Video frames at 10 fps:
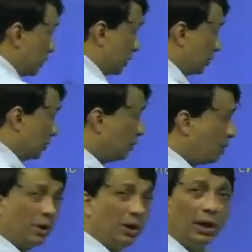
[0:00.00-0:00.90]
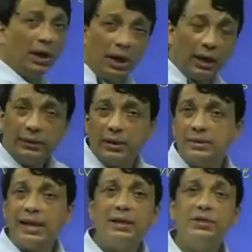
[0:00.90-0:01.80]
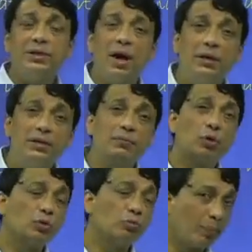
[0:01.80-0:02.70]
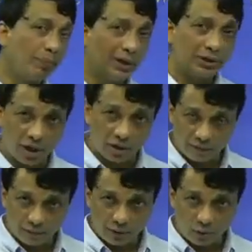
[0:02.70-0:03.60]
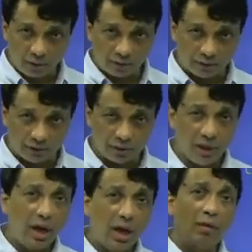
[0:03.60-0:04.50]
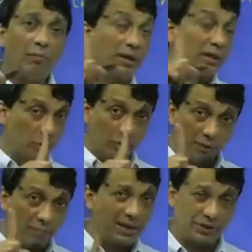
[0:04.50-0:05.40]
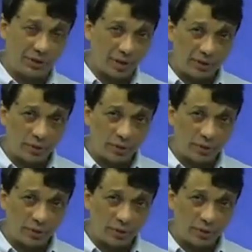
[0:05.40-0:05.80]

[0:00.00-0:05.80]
vision. Remember, the Snellen's chart is the most popular chart for recording vision, but is not the best chart.